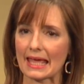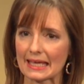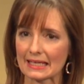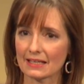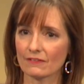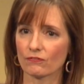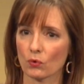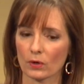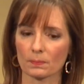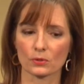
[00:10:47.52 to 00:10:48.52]

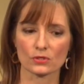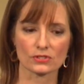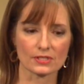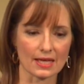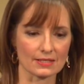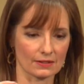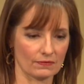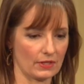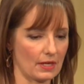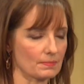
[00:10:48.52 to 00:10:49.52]
84%
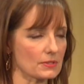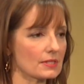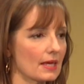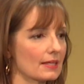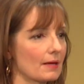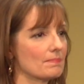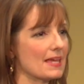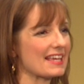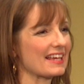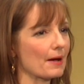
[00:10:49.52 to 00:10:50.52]
of them say that making